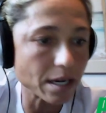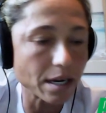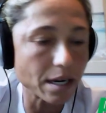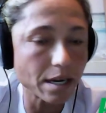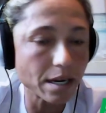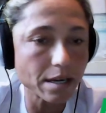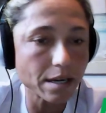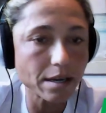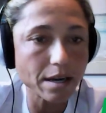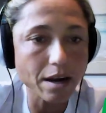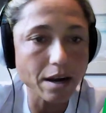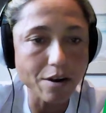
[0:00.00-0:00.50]

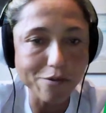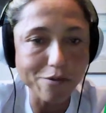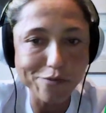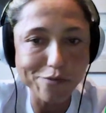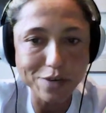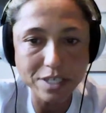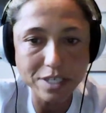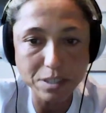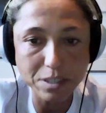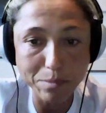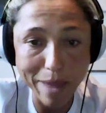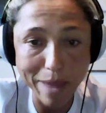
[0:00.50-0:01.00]
Our
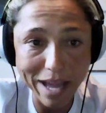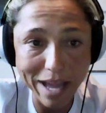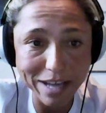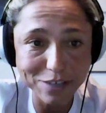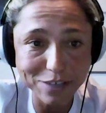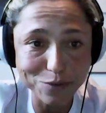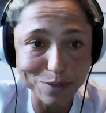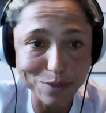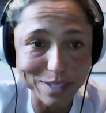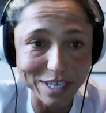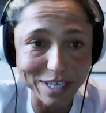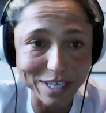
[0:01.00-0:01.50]
first
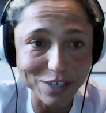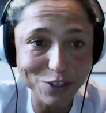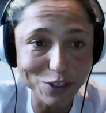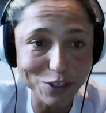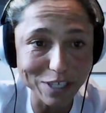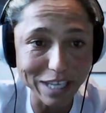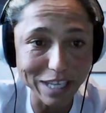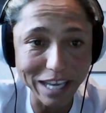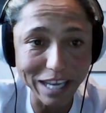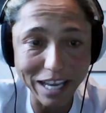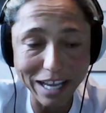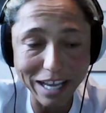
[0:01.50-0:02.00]
match was
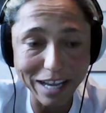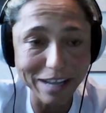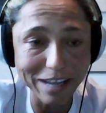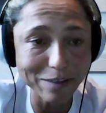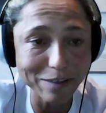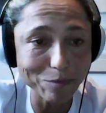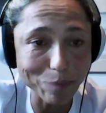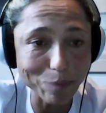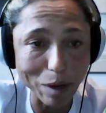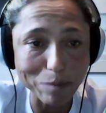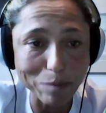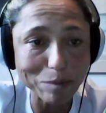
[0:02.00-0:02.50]
actually
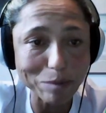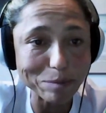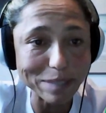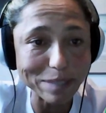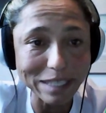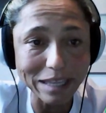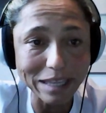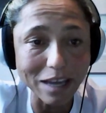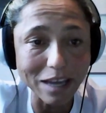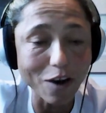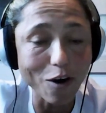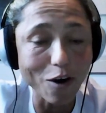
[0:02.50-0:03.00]

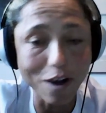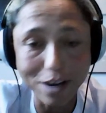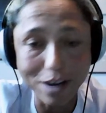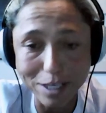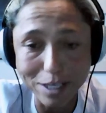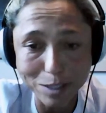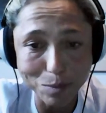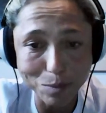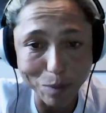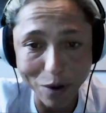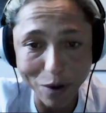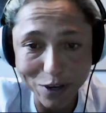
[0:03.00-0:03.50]
probably the
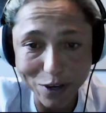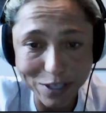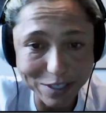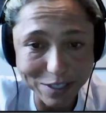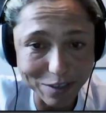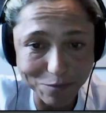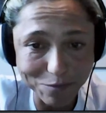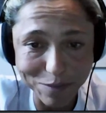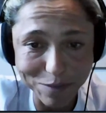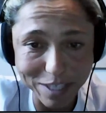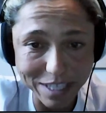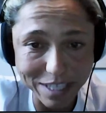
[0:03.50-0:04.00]
hottest
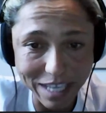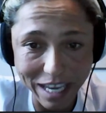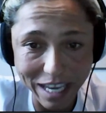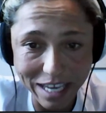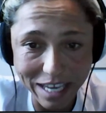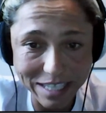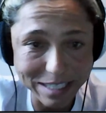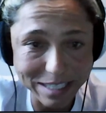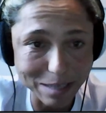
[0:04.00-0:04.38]
part of the day.